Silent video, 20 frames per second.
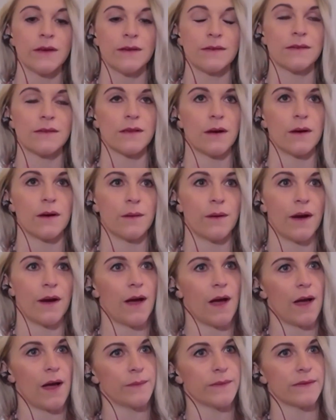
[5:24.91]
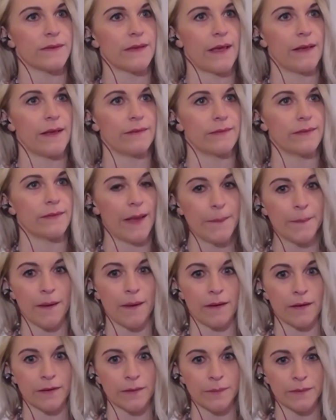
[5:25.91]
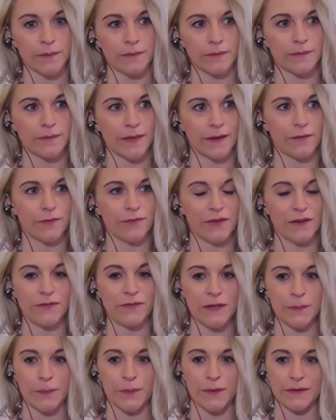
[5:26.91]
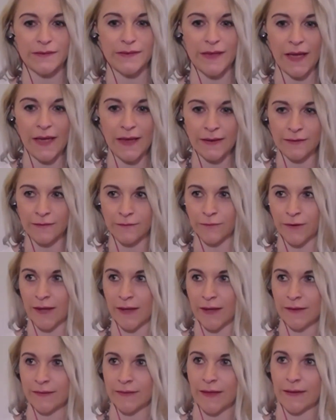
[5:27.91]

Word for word: So I was like, light bulb, like 50%, right?